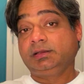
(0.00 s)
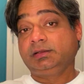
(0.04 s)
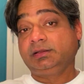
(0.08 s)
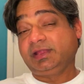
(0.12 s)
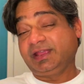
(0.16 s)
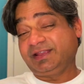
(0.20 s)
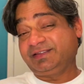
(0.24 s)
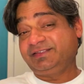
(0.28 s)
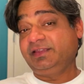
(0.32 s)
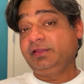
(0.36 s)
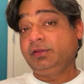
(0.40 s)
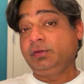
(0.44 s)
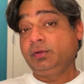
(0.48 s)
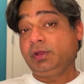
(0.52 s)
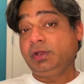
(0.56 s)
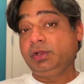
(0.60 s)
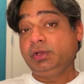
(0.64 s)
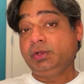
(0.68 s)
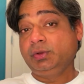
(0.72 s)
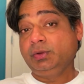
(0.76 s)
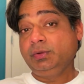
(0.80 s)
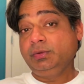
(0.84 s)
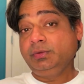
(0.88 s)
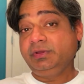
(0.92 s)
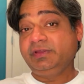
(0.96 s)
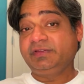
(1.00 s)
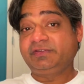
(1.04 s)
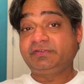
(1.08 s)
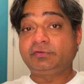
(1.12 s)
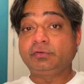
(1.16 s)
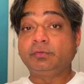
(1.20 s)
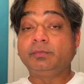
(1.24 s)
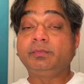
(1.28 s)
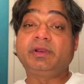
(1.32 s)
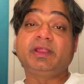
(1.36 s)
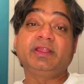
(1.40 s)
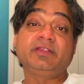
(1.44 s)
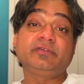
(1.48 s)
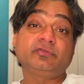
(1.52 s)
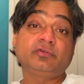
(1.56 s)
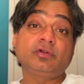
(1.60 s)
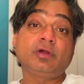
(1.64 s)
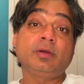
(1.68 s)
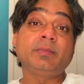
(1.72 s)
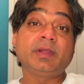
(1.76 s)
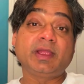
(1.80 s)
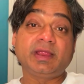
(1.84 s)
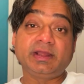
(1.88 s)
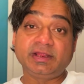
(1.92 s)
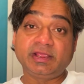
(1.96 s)
Next thing you can do is to
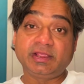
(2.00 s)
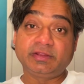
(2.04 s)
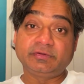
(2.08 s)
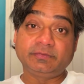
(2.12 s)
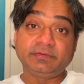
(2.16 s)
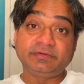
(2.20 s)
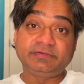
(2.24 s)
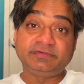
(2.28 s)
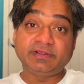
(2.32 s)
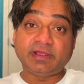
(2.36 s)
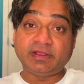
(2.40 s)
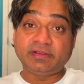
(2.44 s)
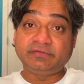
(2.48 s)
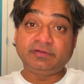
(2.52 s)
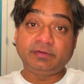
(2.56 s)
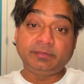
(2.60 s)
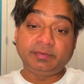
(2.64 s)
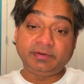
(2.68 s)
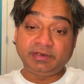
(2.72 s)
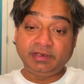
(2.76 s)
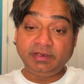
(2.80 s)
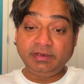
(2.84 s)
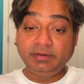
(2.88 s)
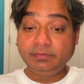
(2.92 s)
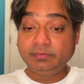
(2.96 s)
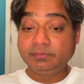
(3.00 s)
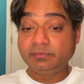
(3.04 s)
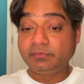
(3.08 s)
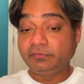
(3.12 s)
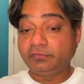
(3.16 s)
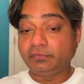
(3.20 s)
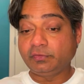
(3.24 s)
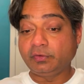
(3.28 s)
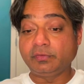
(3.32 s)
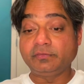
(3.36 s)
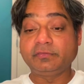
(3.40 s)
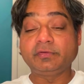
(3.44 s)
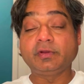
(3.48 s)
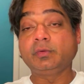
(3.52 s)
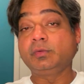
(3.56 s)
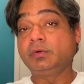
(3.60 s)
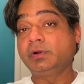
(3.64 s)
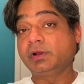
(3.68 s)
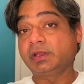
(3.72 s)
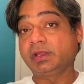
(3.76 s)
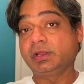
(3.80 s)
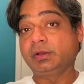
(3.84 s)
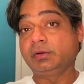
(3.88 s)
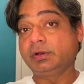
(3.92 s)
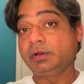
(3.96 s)
brainstorm ideas with ChatGPT. So if you're
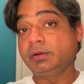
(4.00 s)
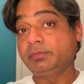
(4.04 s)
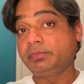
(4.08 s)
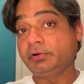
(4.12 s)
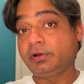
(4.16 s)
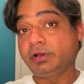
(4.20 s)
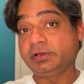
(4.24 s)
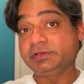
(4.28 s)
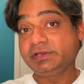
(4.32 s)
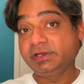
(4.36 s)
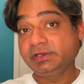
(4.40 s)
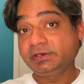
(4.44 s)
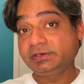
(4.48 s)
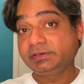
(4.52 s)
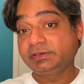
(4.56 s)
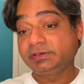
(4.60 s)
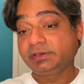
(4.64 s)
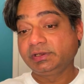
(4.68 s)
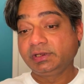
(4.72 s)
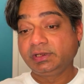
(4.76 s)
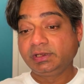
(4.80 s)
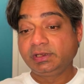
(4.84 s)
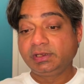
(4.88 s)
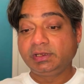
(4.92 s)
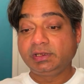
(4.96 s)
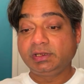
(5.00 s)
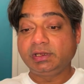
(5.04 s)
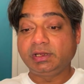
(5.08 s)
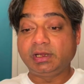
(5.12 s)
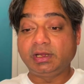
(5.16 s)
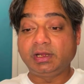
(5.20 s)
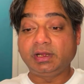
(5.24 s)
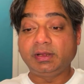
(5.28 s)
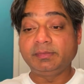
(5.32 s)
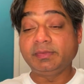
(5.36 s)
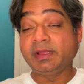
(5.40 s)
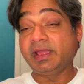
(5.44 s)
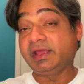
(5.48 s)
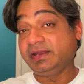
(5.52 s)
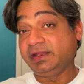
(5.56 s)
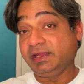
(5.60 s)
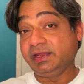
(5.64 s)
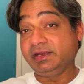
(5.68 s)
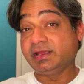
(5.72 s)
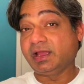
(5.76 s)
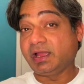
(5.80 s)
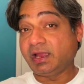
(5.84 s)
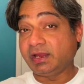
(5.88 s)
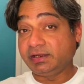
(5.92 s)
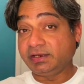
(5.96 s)
working on a project and
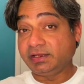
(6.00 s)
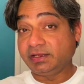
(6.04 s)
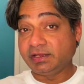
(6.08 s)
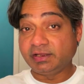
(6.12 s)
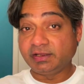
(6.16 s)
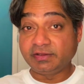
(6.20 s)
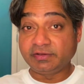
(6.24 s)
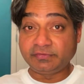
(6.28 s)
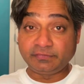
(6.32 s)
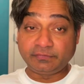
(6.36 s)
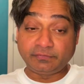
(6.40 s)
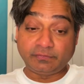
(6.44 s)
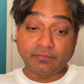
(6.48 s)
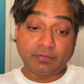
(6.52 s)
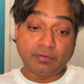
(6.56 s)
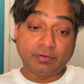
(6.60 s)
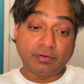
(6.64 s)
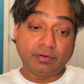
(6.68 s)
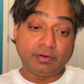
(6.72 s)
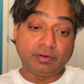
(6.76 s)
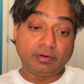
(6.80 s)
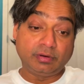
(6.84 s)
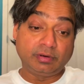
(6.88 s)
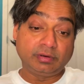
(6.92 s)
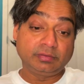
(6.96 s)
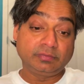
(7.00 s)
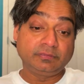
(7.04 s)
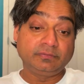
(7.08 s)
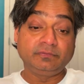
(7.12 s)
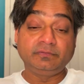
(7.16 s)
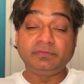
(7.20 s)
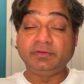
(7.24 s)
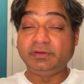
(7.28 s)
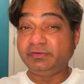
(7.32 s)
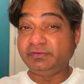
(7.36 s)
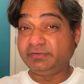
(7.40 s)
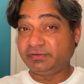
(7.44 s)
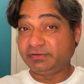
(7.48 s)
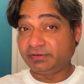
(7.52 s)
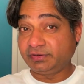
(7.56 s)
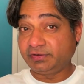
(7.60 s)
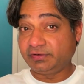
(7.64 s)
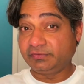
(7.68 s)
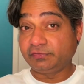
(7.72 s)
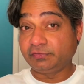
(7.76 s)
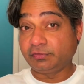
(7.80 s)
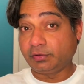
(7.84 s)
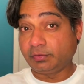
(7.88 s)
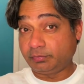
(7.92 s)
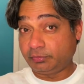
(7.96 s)
need ideas for
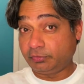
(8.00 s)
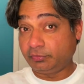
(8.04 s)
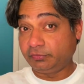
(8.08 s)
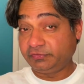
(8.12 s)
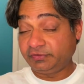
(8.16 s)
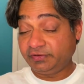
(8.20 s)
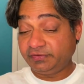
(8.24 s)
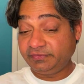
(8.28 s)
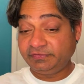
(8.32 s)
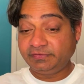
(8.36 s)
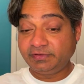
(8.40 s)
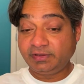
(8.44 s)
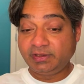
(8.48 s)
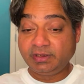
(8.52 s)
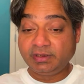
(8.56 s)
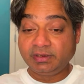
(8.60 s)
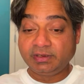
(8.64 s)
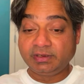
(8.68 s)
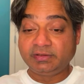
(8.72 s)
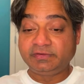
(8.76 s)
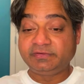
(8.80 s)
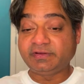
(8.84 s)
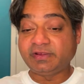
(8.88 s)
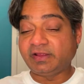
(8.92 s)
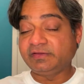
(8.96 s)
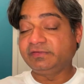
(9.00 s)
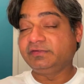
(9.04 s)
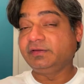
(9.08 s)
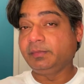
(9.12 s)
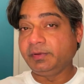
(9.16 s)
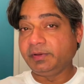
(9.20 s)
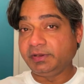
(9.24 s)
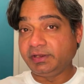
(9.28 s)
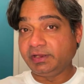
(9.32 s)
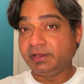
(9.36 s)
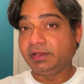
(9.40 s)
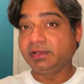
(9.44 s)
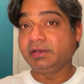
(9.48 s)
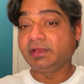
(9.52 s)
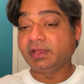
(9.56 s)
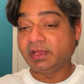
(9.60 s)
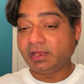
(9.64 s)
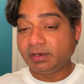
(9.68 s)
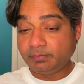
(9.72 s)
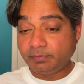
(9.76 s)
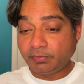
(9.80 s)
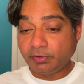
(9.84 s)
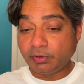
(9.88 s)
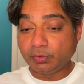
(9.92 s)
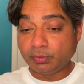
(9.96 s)
features or approaches, ChatGPT can
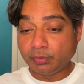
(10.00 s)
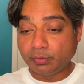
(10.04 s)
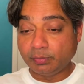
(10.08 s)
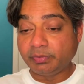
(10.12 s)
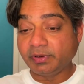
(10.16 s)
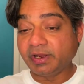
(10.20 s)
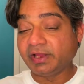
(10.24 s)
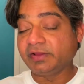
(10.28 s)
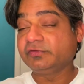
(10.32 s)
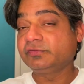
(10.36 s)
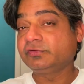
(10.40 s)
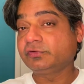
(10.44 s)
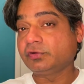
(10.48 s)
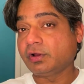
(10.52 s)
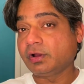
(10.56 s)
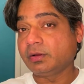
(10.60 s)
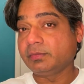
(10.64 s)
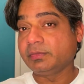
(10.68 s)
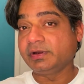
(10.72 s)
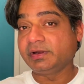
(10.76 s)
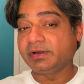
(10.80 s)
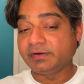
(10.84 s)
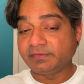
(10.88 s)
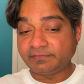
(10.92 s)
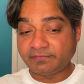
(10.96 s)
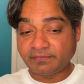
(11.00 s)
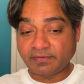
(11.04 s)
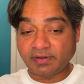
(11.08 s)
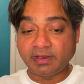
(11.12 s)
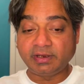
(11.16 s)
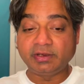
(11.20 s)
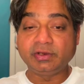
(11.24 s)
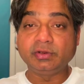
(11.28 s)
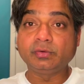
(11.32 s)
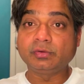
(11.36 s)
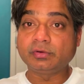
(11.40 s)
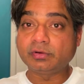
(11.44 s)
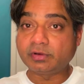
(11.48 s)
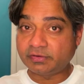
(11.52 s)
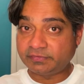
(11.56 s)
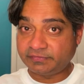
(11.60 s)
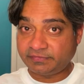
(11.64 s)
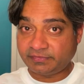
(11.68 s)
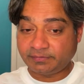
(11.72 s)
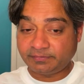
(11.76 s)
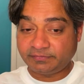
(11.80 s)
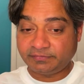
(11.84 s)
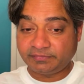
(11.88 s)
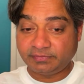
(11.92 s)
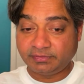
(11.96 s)
help you brainstorm and refine your
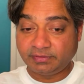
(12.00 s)
concepts.